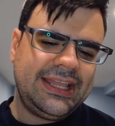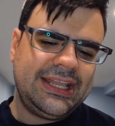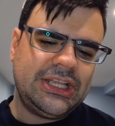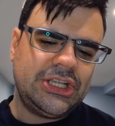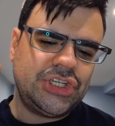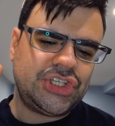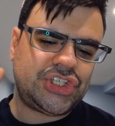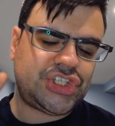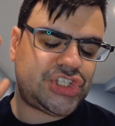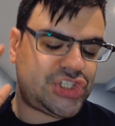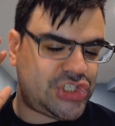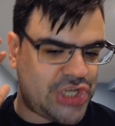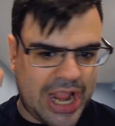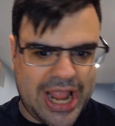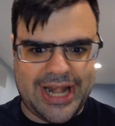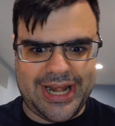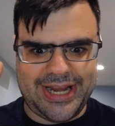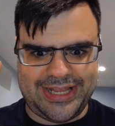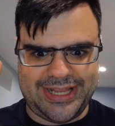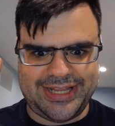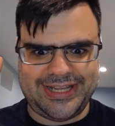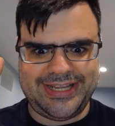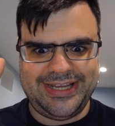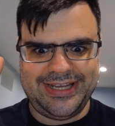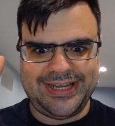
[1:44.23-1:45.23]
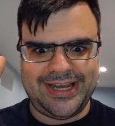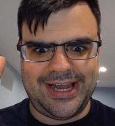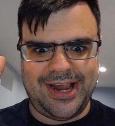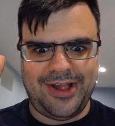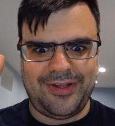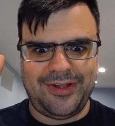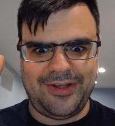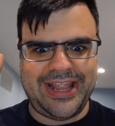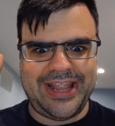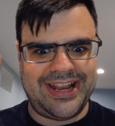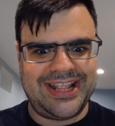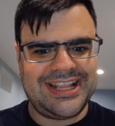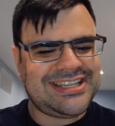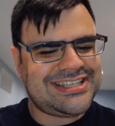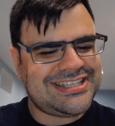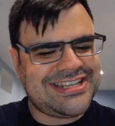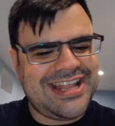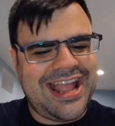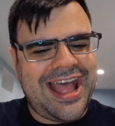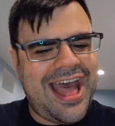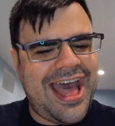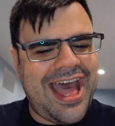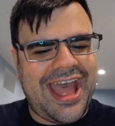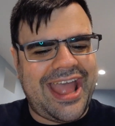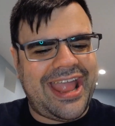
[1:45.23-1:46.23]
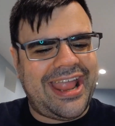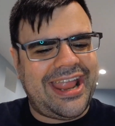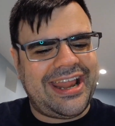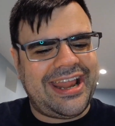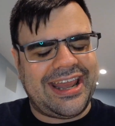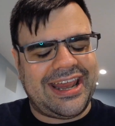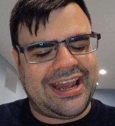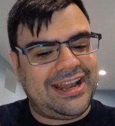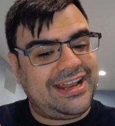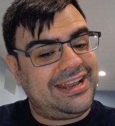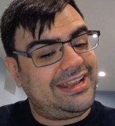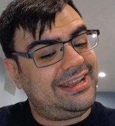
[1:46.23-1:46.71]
Shaddiq. Okay, this guy,